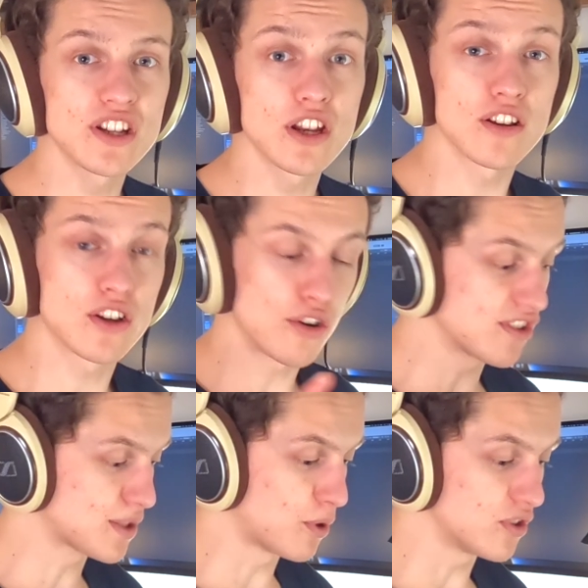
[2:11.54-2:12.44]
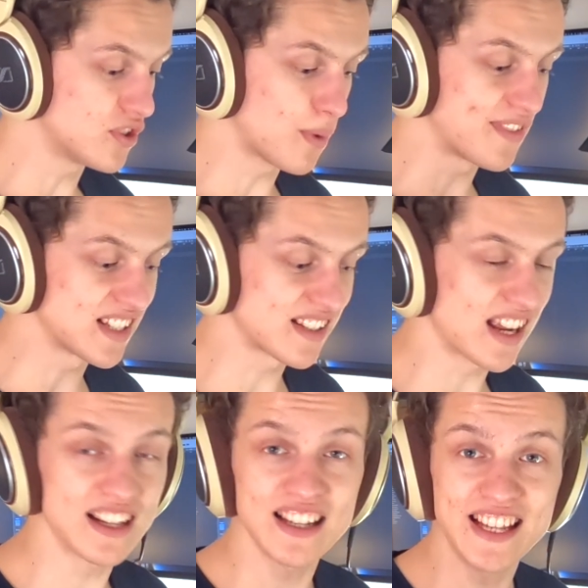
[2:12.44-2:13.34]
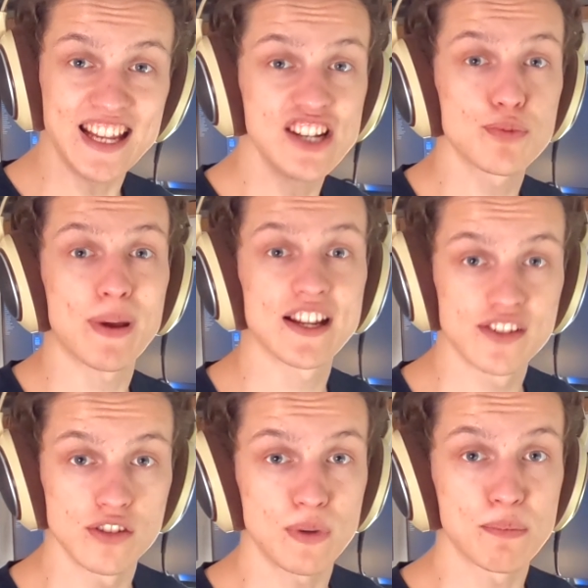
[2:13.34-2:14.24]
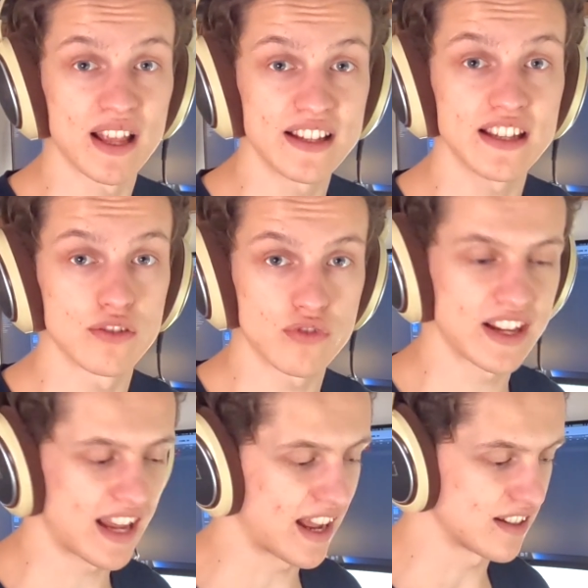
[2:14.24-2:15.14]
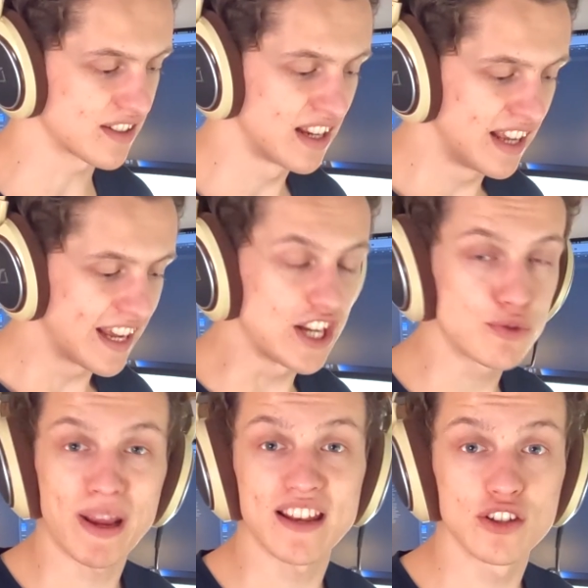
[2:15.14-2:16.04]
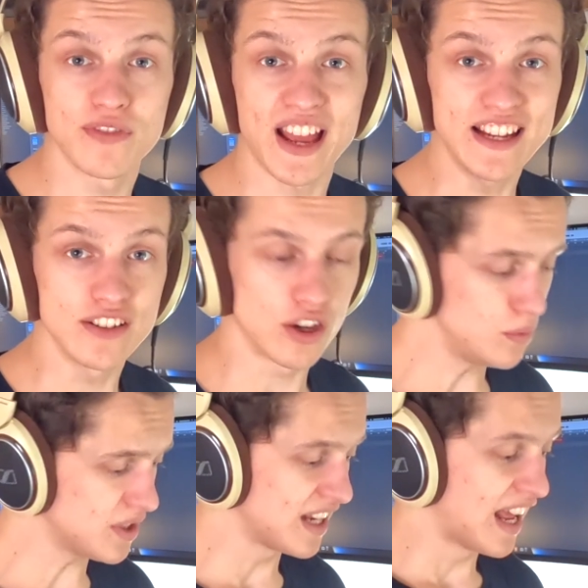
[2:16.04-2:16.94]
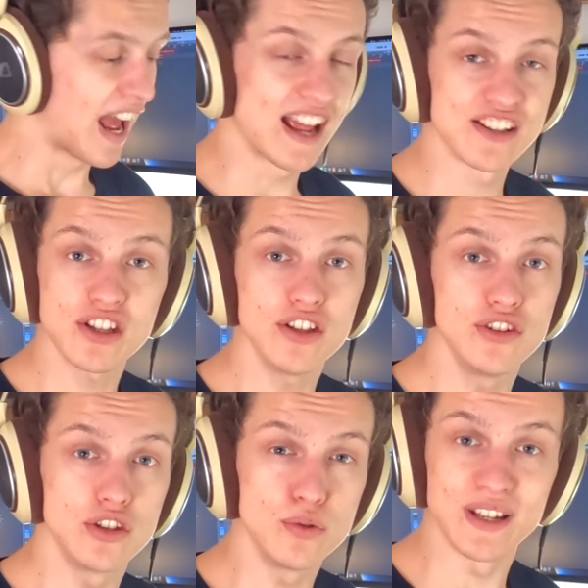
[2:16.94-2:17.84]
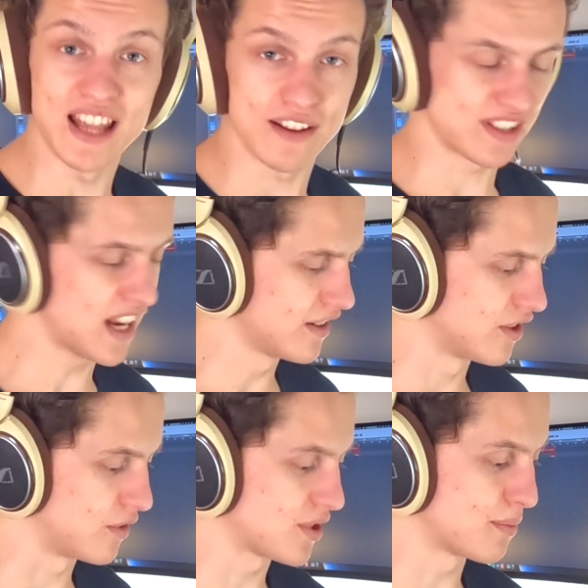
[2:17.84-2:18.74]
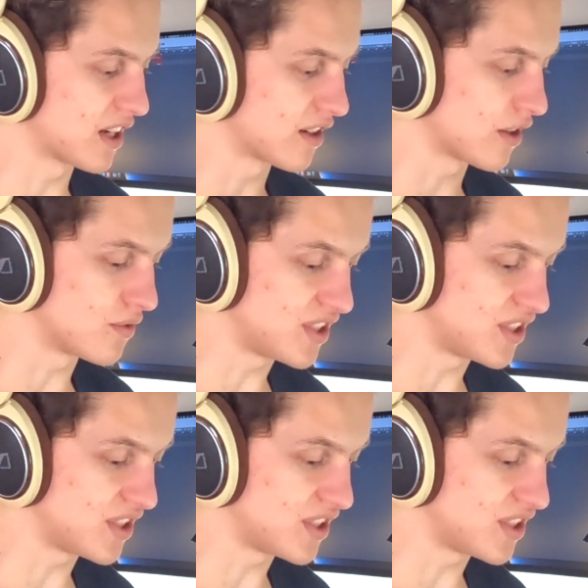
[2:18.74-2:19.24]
are going to correspond with exactly each pattern that we play in the right hand. Each pattern of 8 notes has a new left hand note. So we're going to go